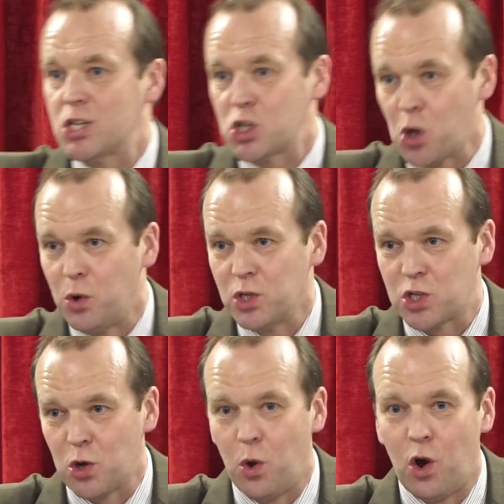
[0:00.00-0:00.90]
So and
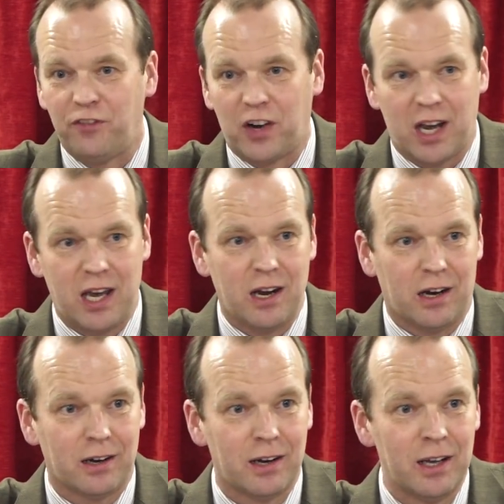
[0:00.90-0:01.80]
so over
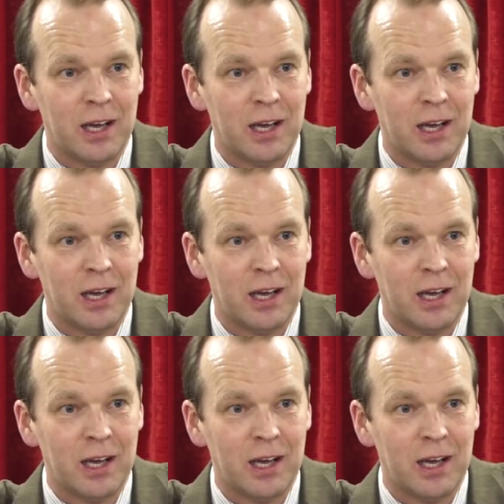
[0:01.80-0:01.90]
here,